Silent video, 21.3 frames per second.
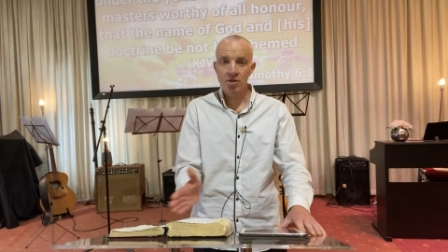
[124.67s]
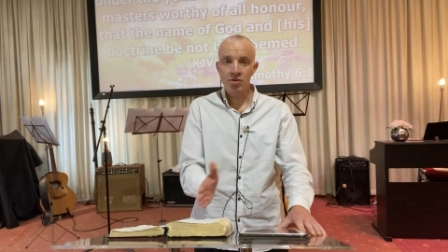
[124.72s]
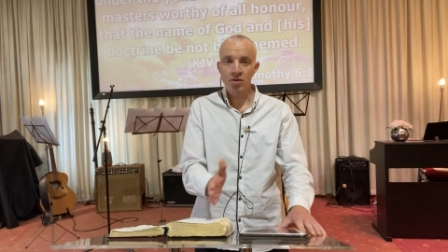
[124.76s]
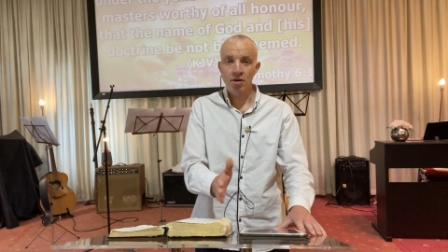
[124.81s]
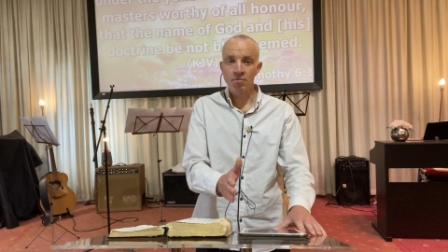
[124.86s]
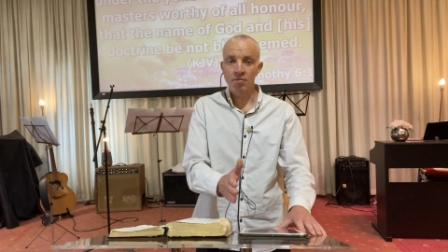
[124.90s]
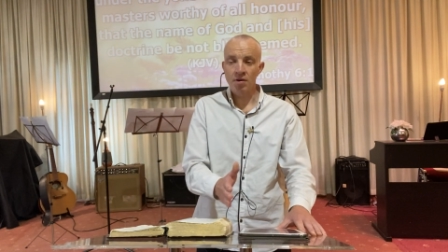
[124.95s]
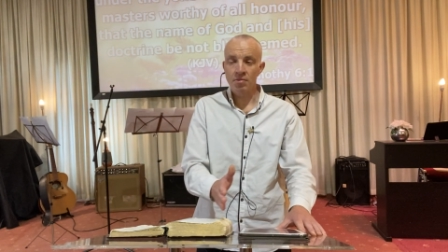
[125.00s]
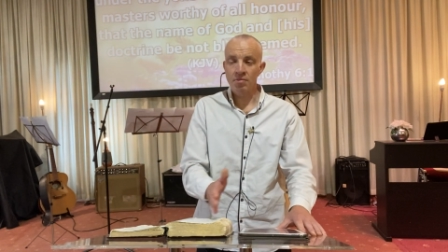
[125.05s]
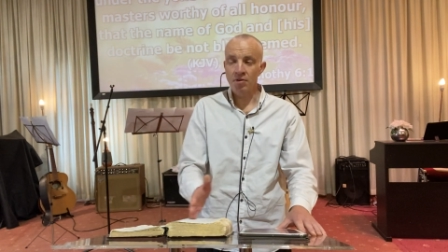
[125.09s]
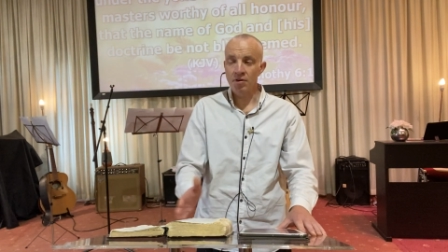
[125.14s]
So I'm
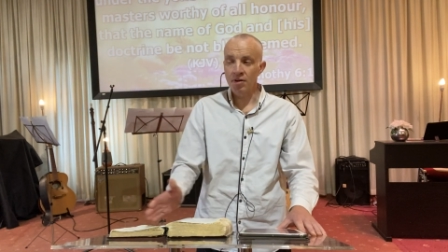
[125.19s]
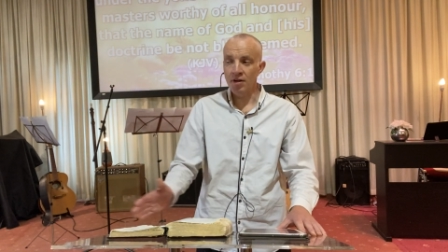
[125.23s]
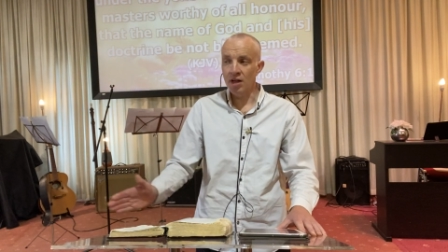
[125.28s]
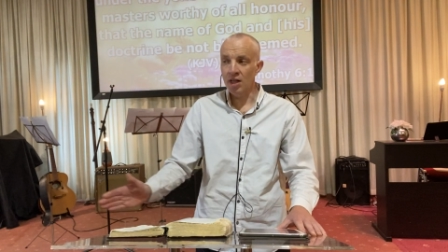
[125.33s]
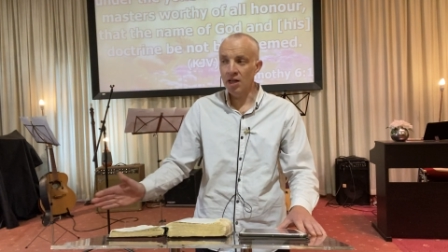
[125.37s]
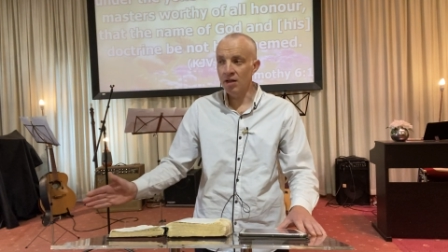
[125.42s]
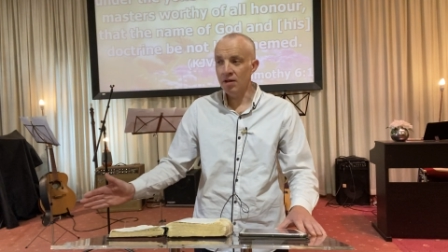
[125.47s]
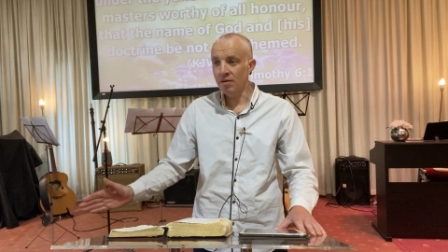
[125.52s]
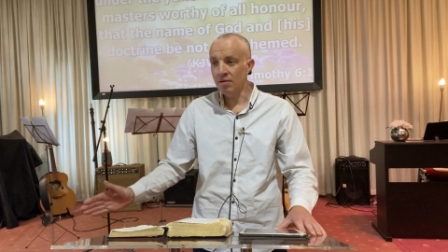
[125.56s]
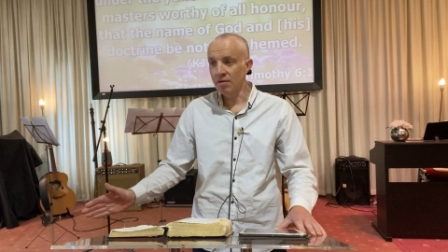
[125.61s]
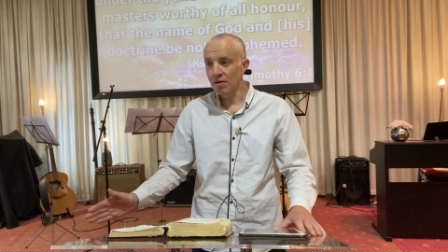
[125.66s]
not putting
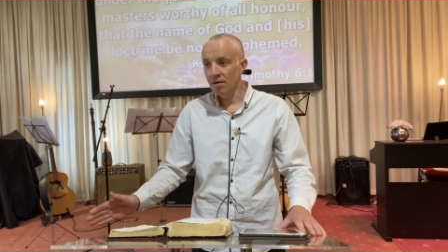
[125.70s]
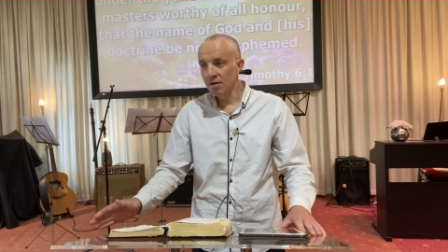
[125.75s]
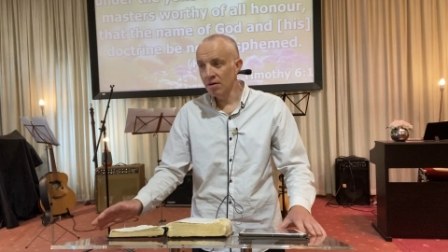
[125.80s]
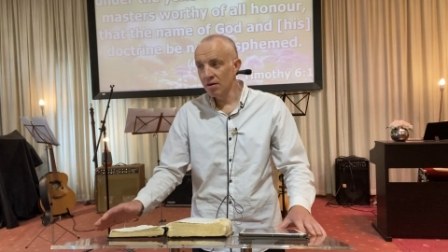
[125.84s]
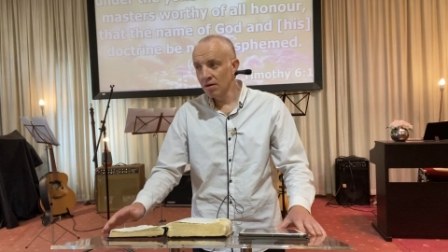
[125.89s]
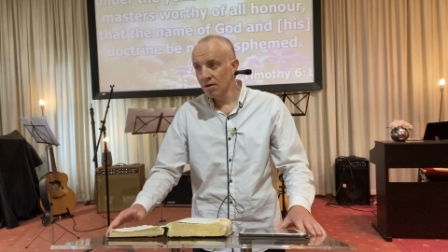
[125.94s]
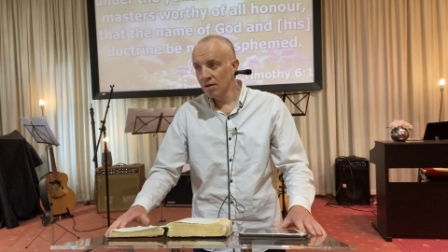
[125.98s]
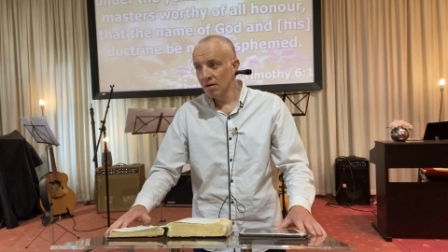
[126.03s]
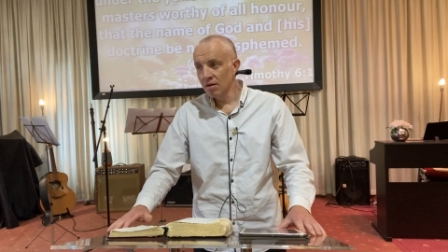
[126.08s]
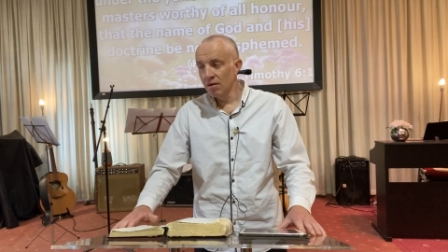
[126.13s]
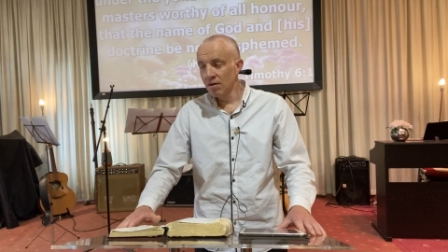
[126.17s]
any
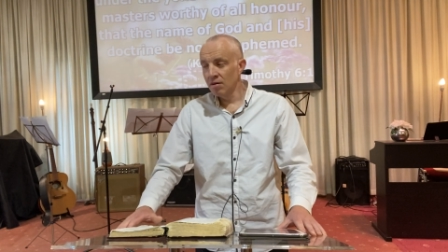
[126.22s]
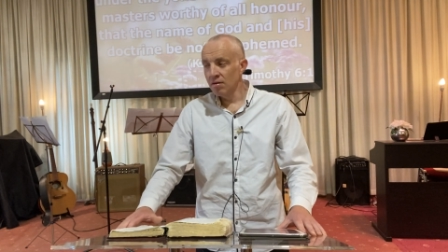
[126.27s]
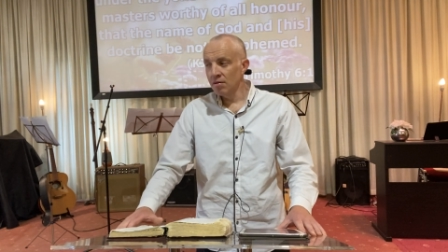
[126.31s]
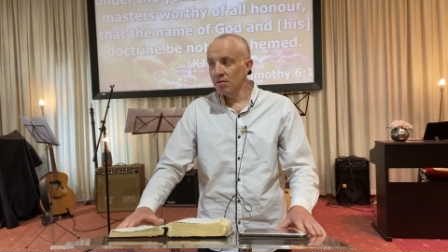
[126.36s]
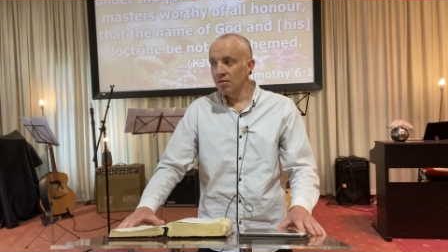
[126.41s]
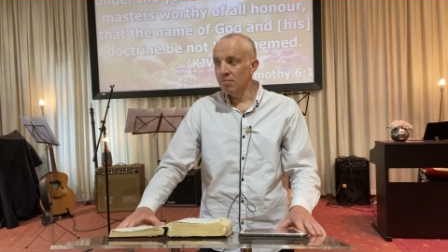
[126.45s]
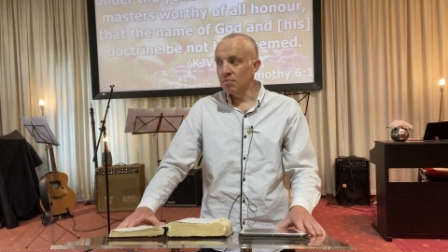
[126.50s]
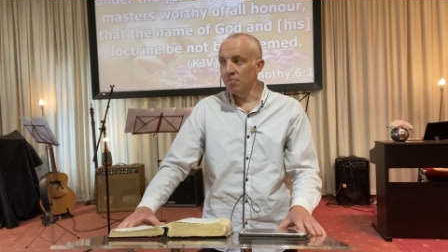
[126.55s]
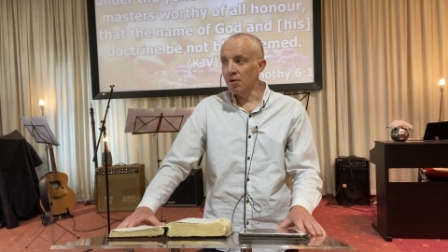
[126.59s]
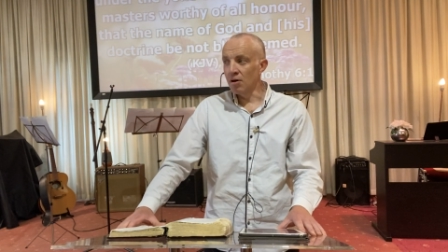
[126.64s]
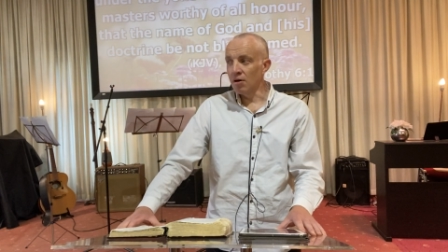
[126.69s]

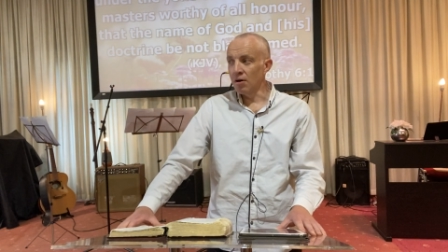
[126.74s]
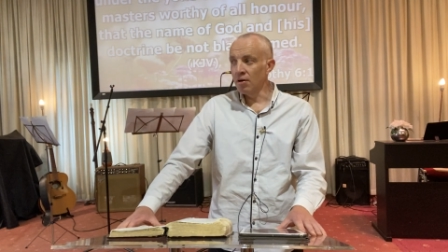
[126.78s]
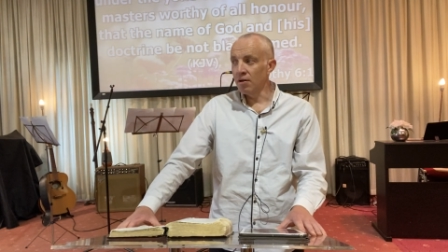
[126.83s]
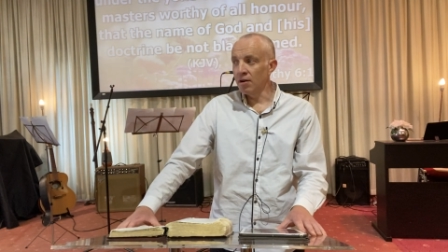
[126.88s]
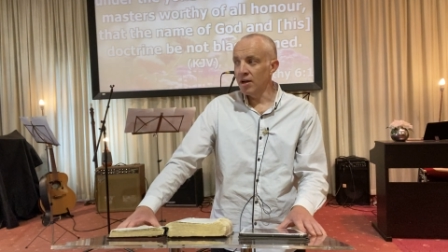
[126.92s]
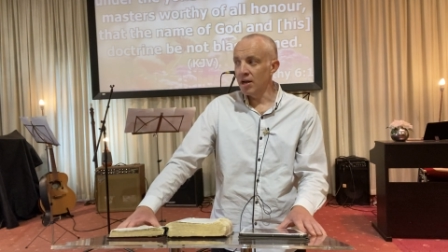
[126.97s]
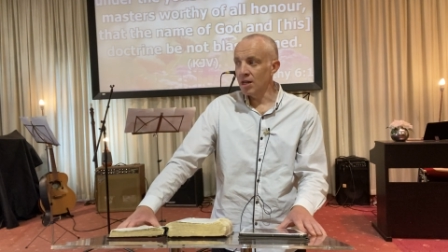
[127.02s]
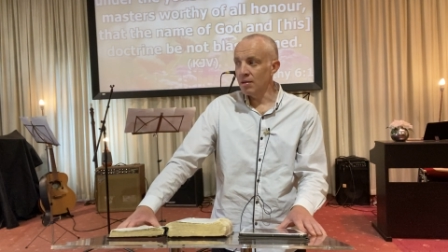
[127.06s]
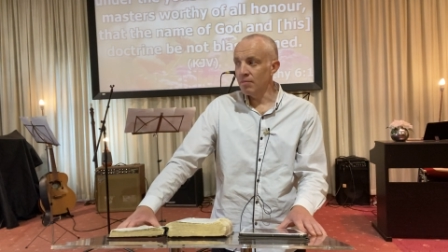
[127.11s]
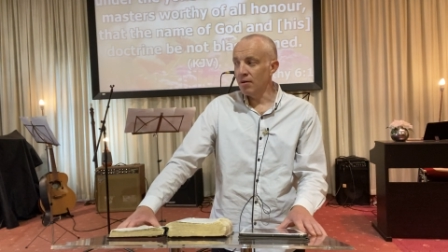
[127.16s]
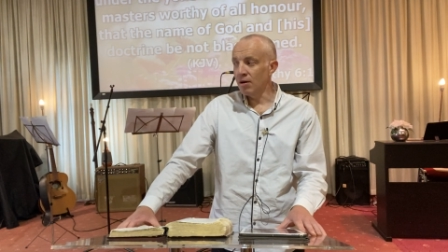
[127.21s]
burden
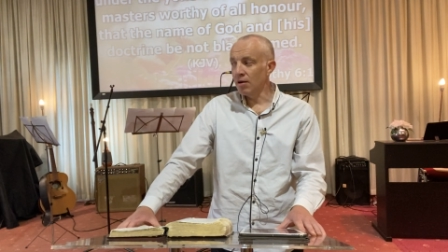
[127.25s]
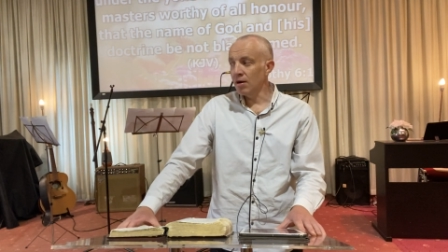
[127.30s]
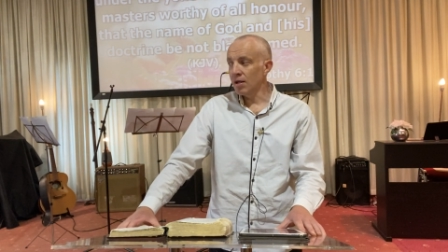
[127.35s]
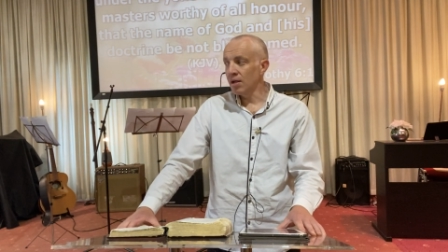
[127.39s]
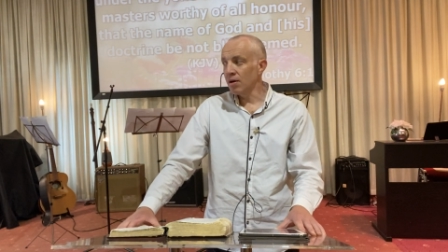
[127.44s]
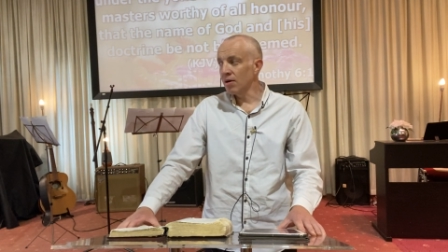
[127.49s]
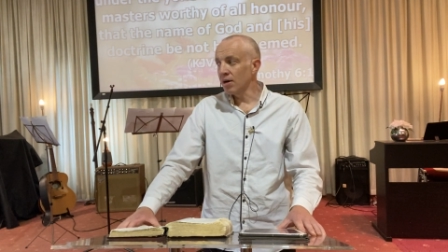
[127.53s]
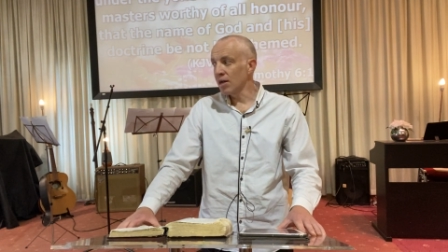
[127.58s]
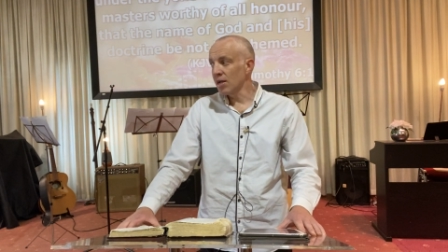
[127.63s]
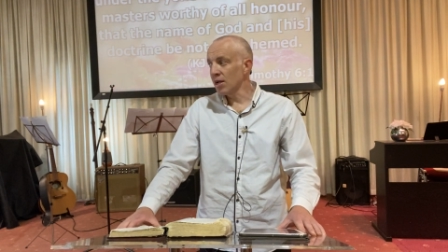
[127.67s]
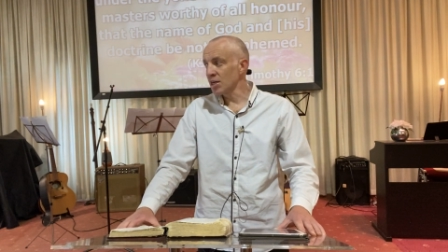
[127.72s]
on anybody
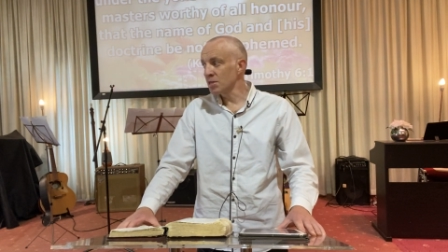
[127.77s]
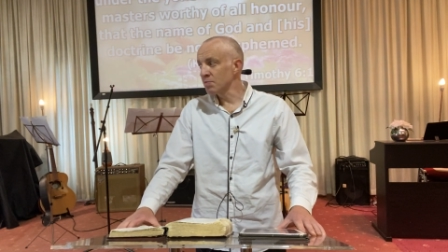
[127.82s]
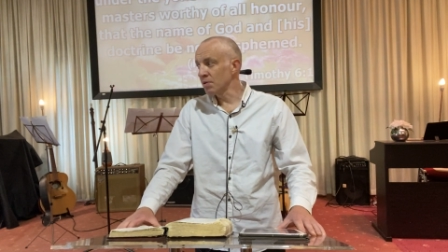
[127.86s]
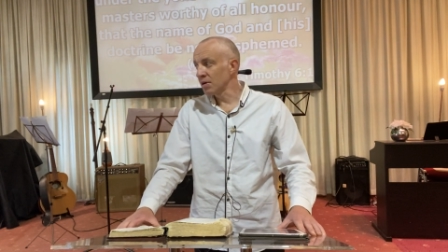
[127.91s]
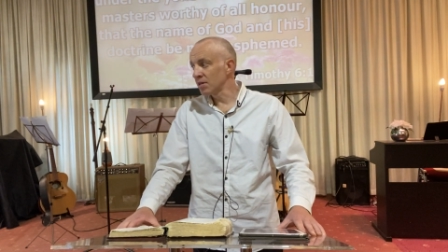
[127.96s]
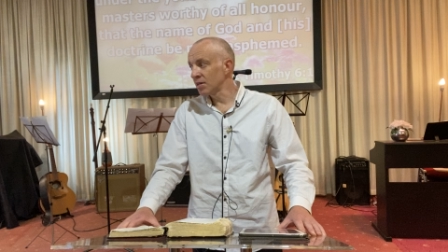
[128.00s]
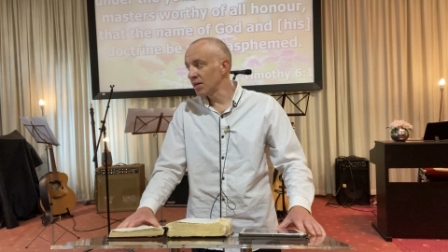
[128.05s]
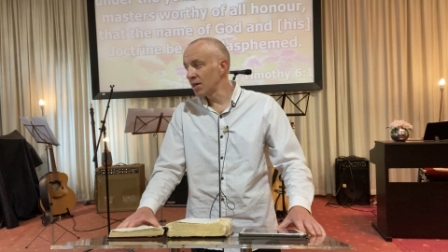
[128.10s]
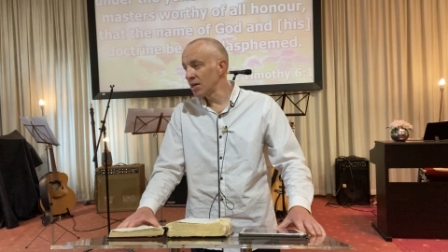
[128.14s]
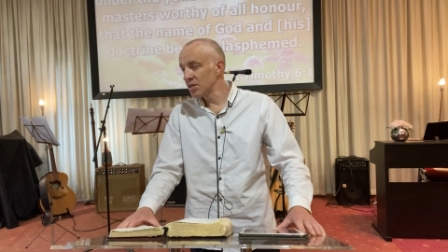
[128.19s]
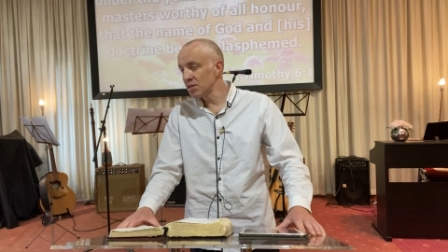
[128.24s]
or any
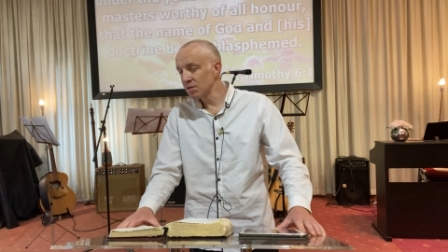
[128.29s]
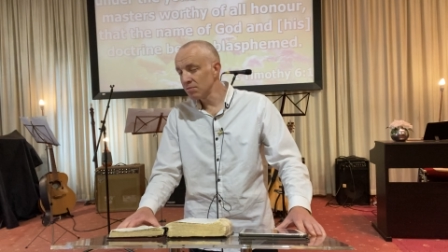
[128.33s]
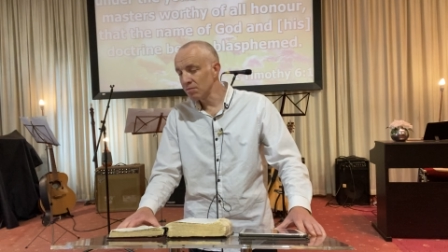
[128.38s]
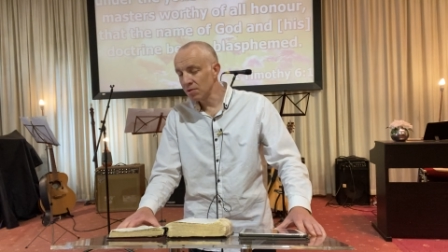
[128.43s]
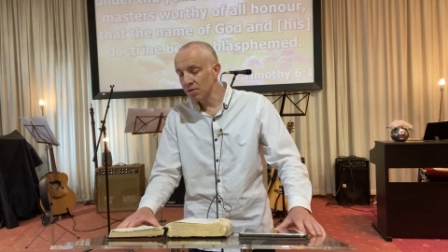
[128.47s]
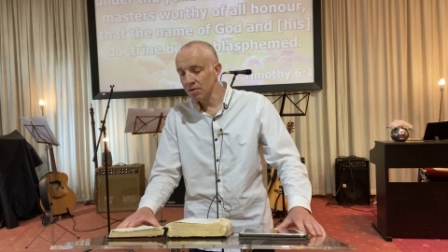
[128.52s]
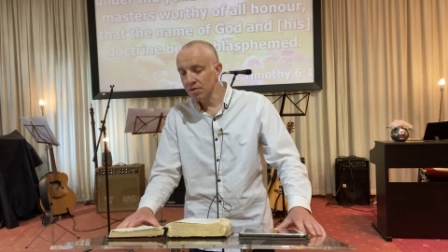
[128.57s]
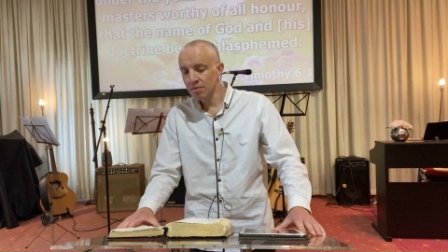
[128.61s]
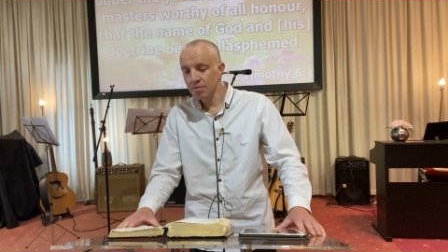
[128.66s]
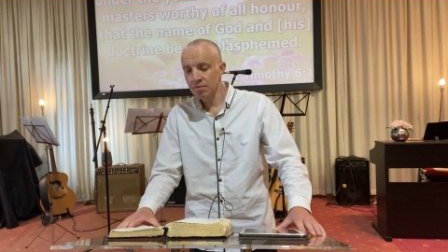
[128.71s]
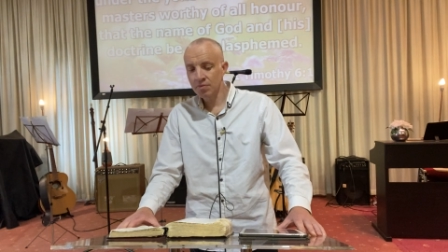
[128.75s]
expectation, but